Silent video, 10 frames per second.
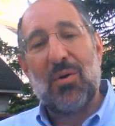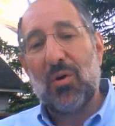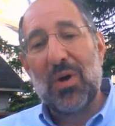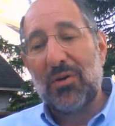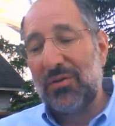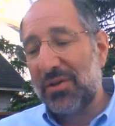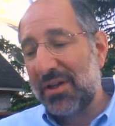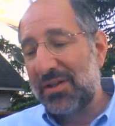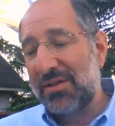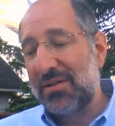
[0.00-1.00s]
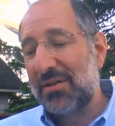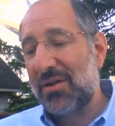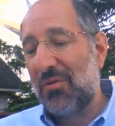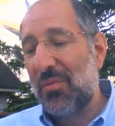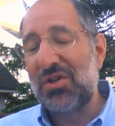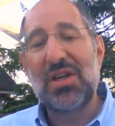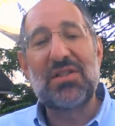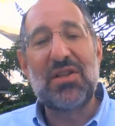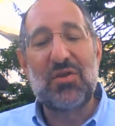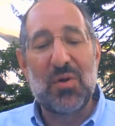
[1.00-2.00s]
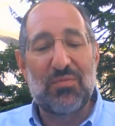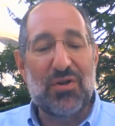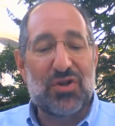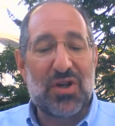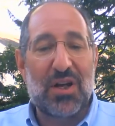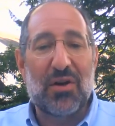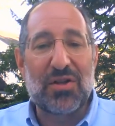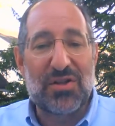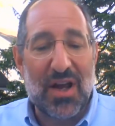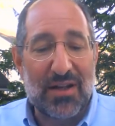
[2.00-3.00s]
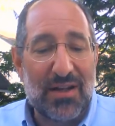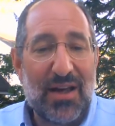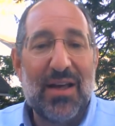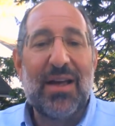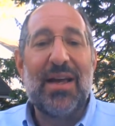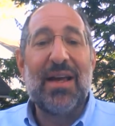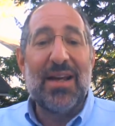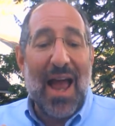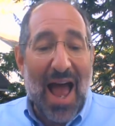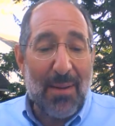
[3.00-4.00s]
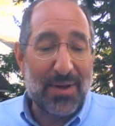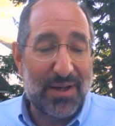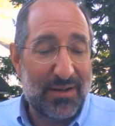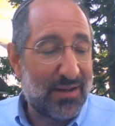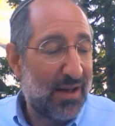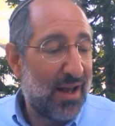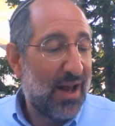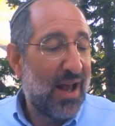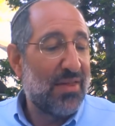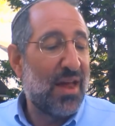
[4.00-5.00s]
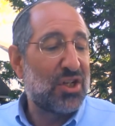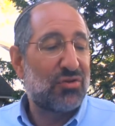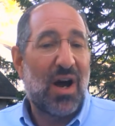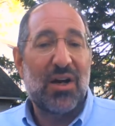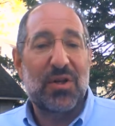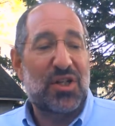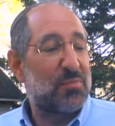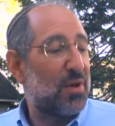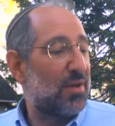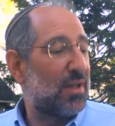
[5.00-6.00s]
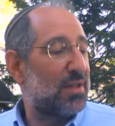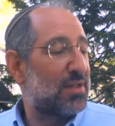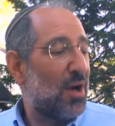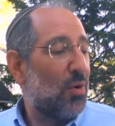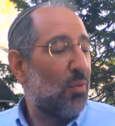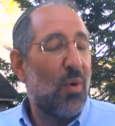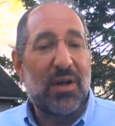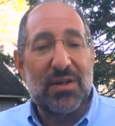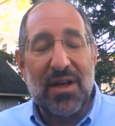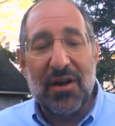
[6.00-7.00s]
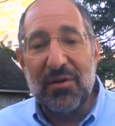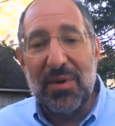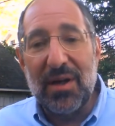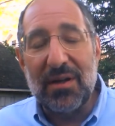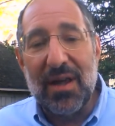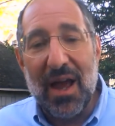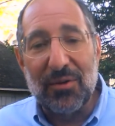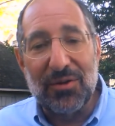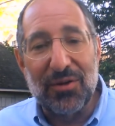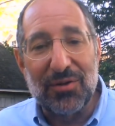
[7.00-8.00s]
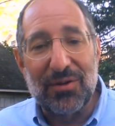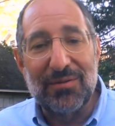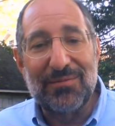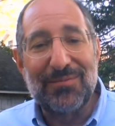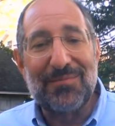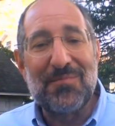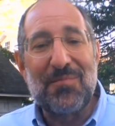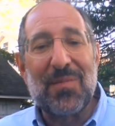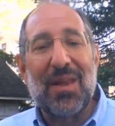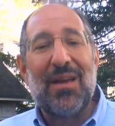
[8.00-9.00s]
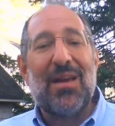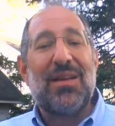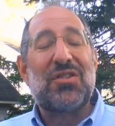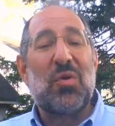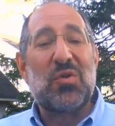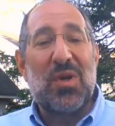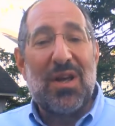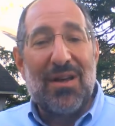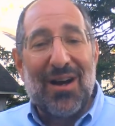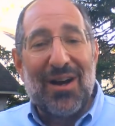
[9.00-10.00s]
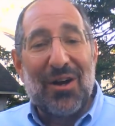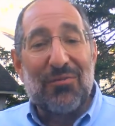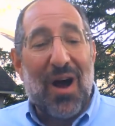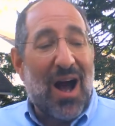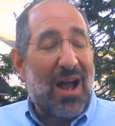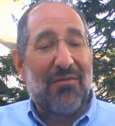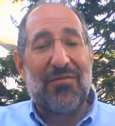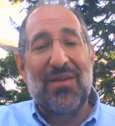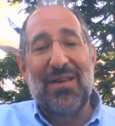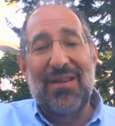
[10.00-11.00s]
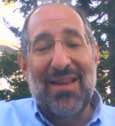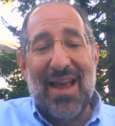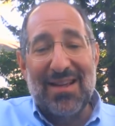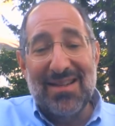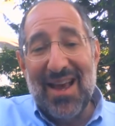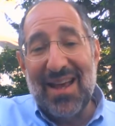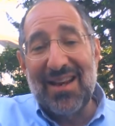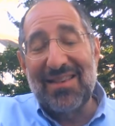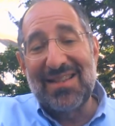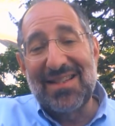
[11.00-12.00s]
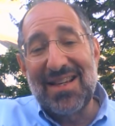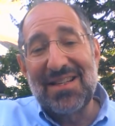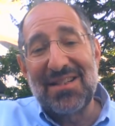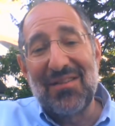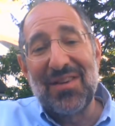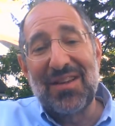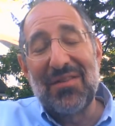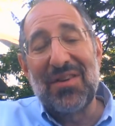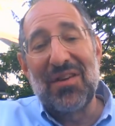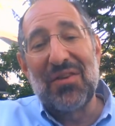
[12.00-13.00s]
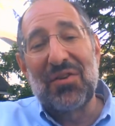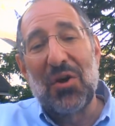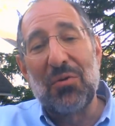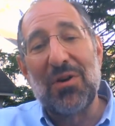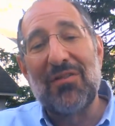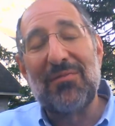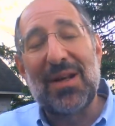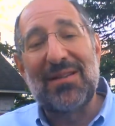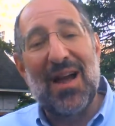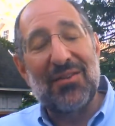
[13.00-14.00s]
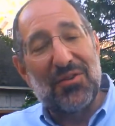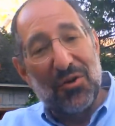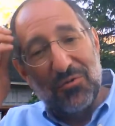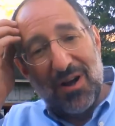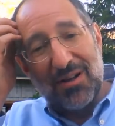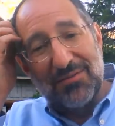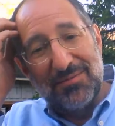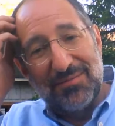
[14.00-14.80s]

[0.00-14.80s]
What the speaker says: or wilderness. We just need to appreciate our state, inhabit it, and then try to experience what is there to be encountered. So as we arrive in the days ahead at the season of the giving of the Torah, of Matan Torah,